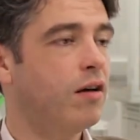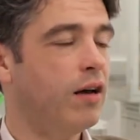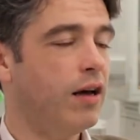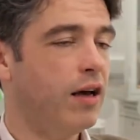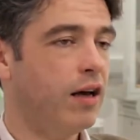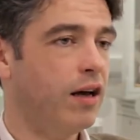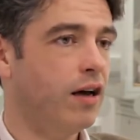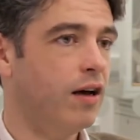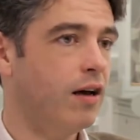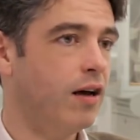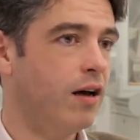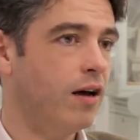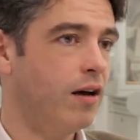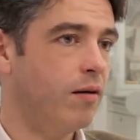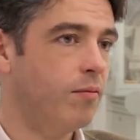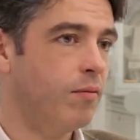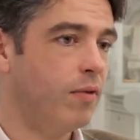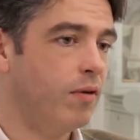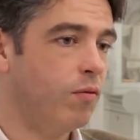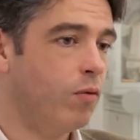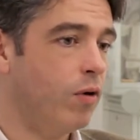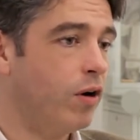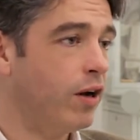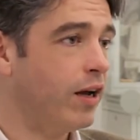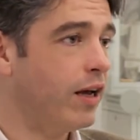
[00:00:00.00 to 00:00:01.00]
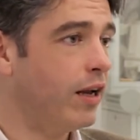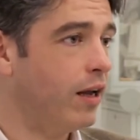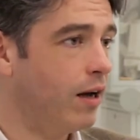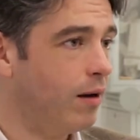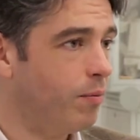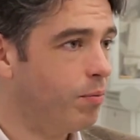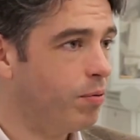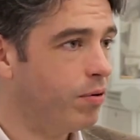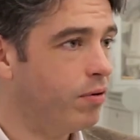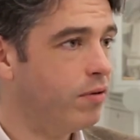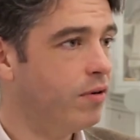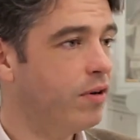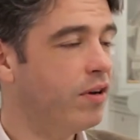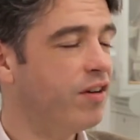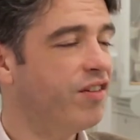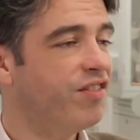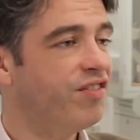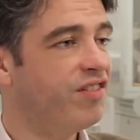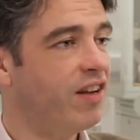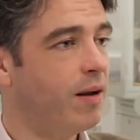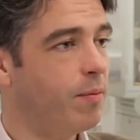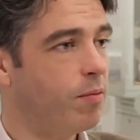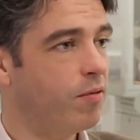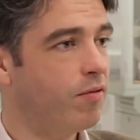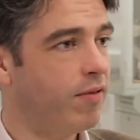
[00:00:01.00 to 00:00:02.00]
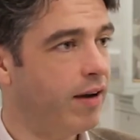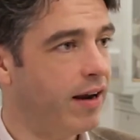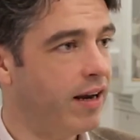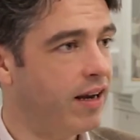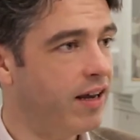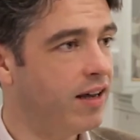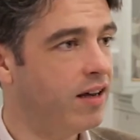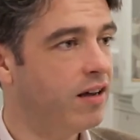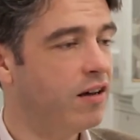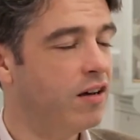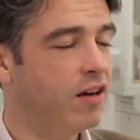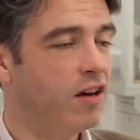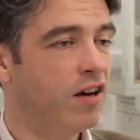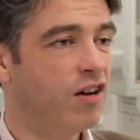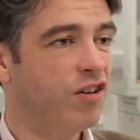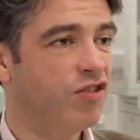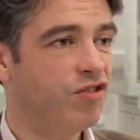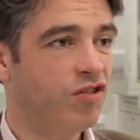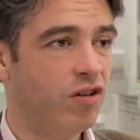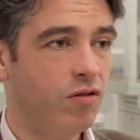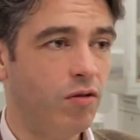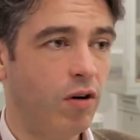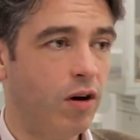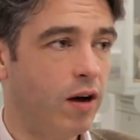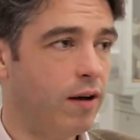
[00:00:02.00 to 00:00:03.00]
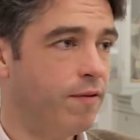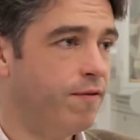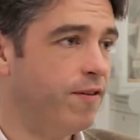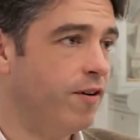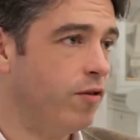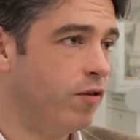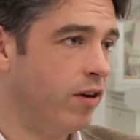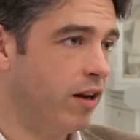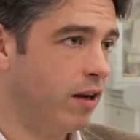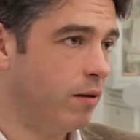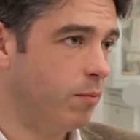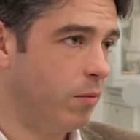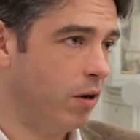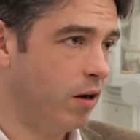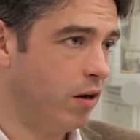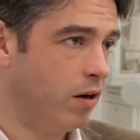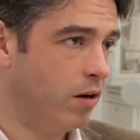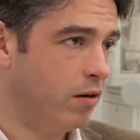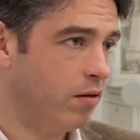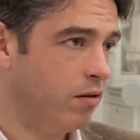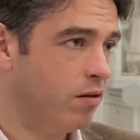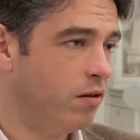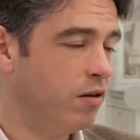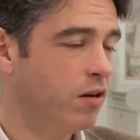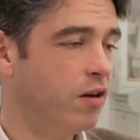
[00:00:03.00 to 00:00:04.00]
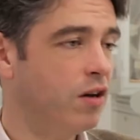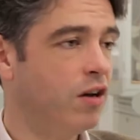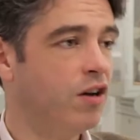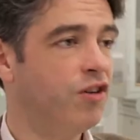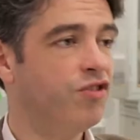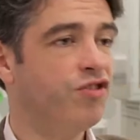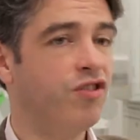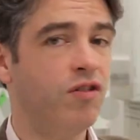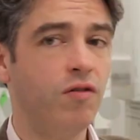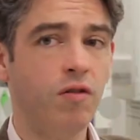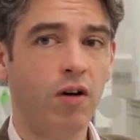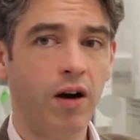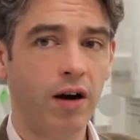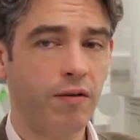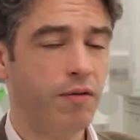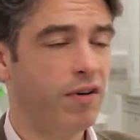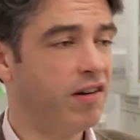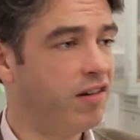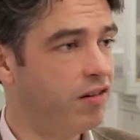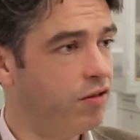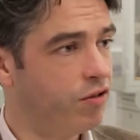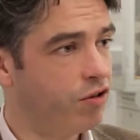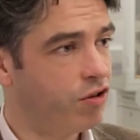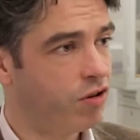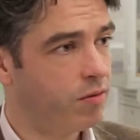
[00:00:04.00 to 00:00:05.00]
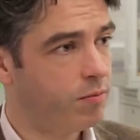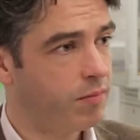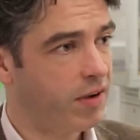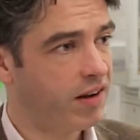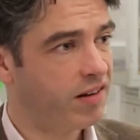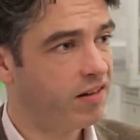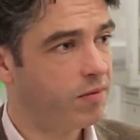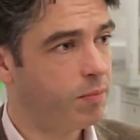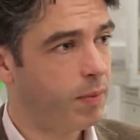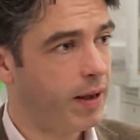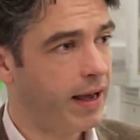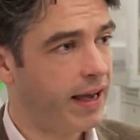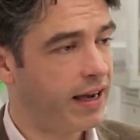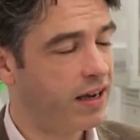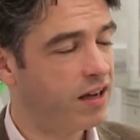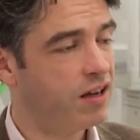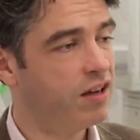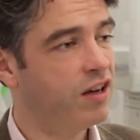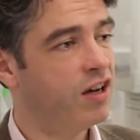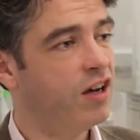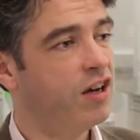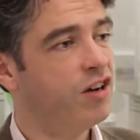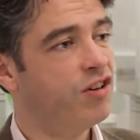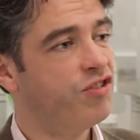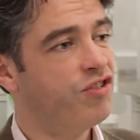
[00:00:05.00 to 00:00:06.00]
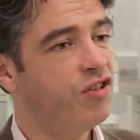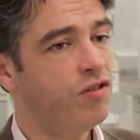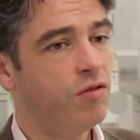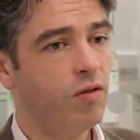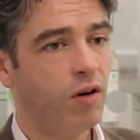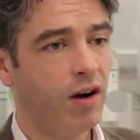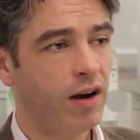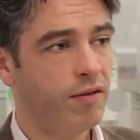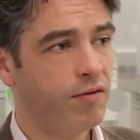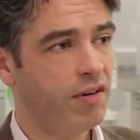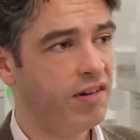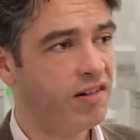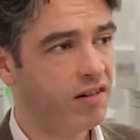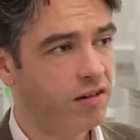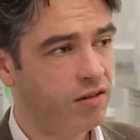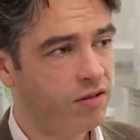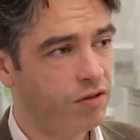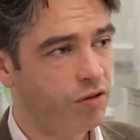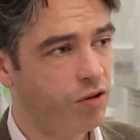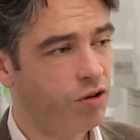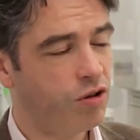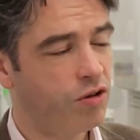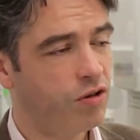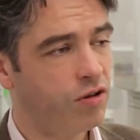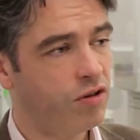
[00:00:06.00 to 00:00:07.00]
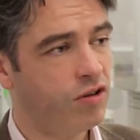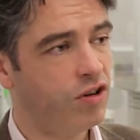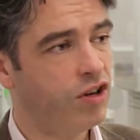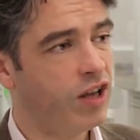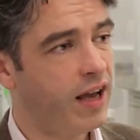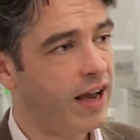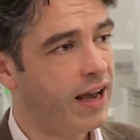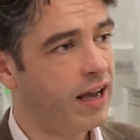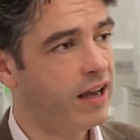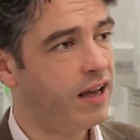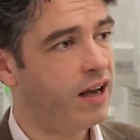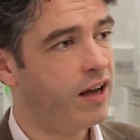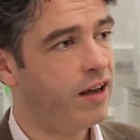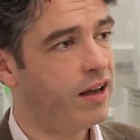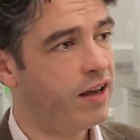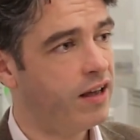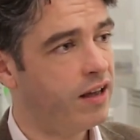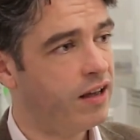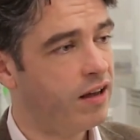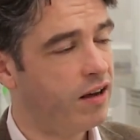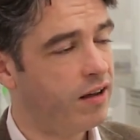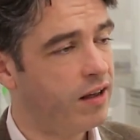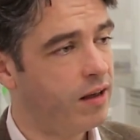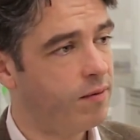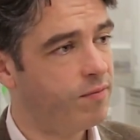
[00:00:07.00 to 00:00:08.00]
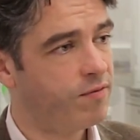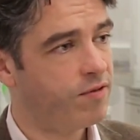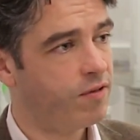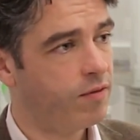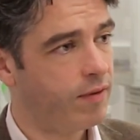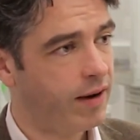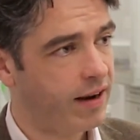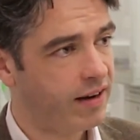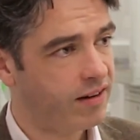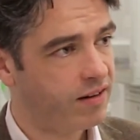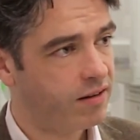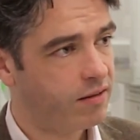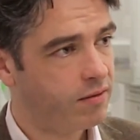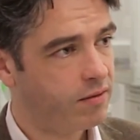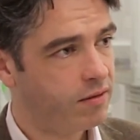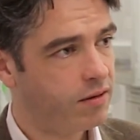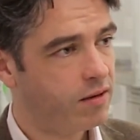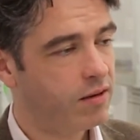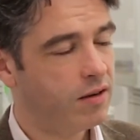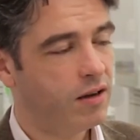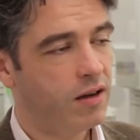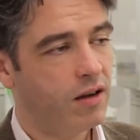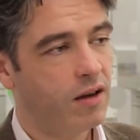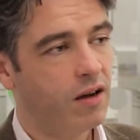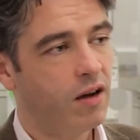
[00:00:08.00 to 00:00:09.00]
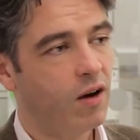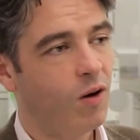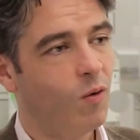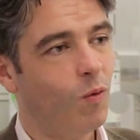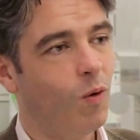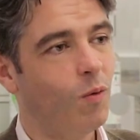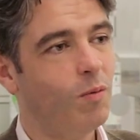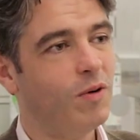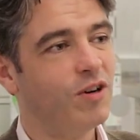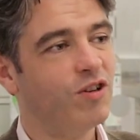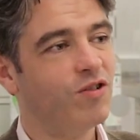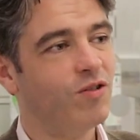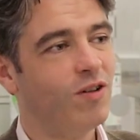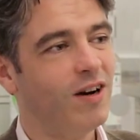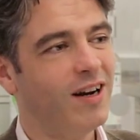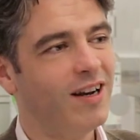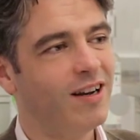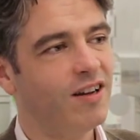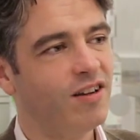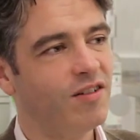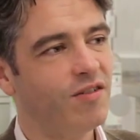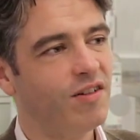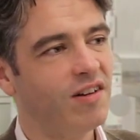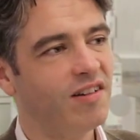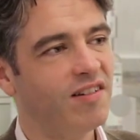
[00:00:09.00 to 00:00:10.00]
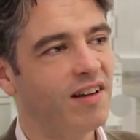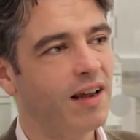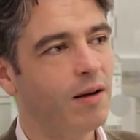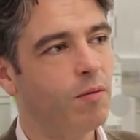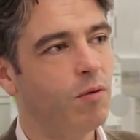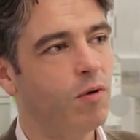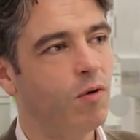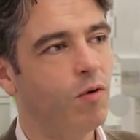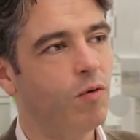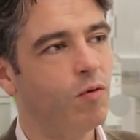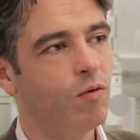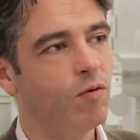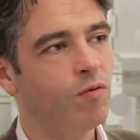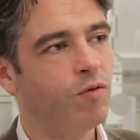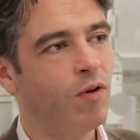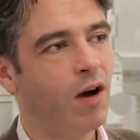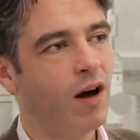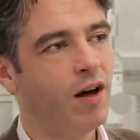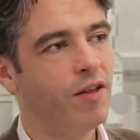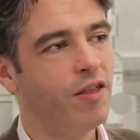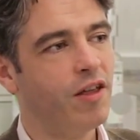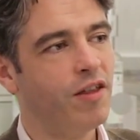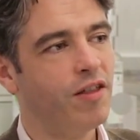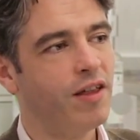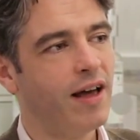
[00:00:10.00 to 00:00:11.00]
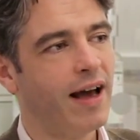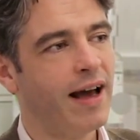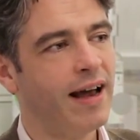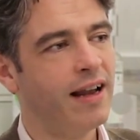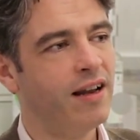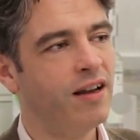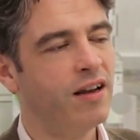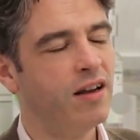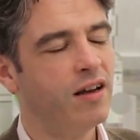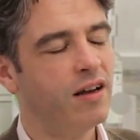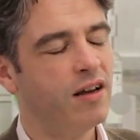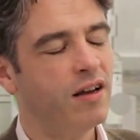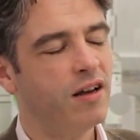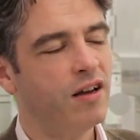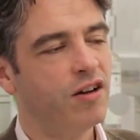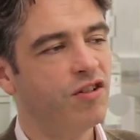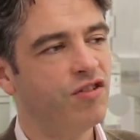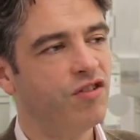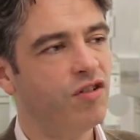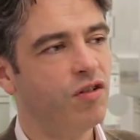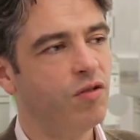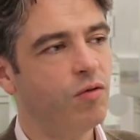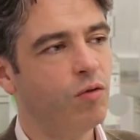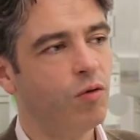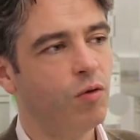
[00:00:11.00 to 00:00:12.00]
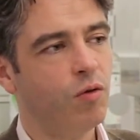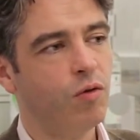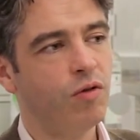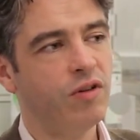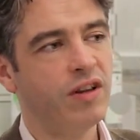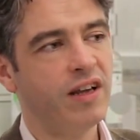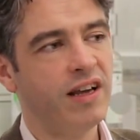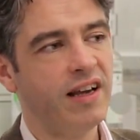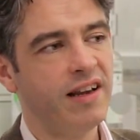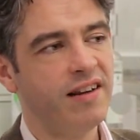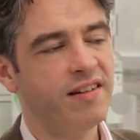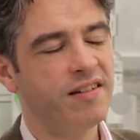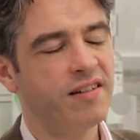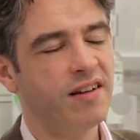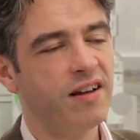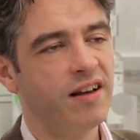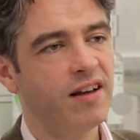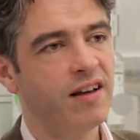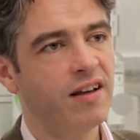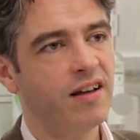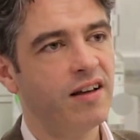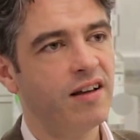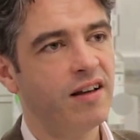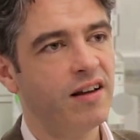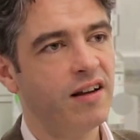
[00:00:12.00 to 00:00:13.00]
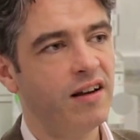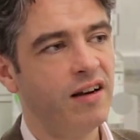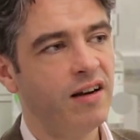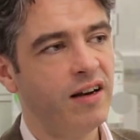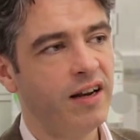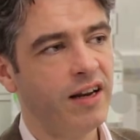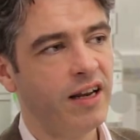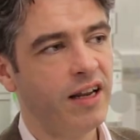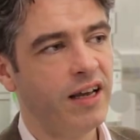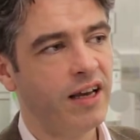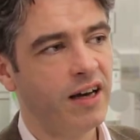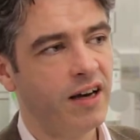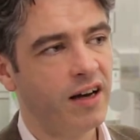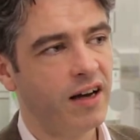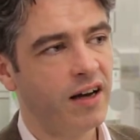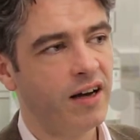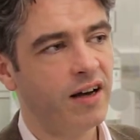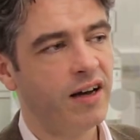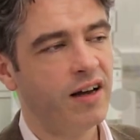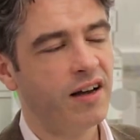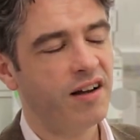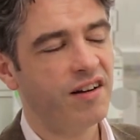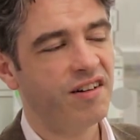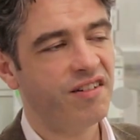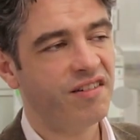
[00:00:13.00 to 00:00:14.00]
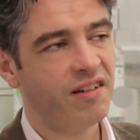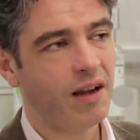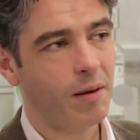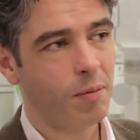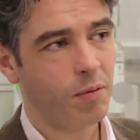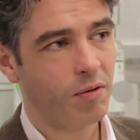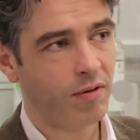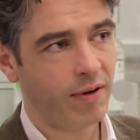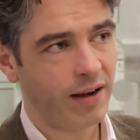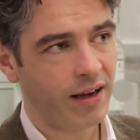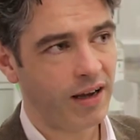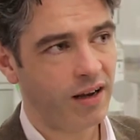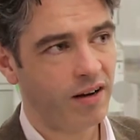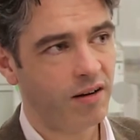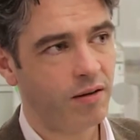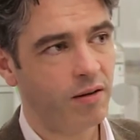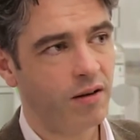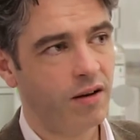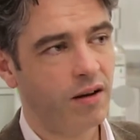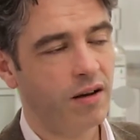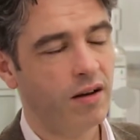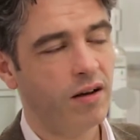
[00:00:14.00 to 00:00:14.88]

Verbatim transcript: um, work it up, mm-hmm. separate it, do high field NMR, do high resolution mass spec, do high resolution I- infrared. What we're trying to do is say, well, rather than do all these linear separated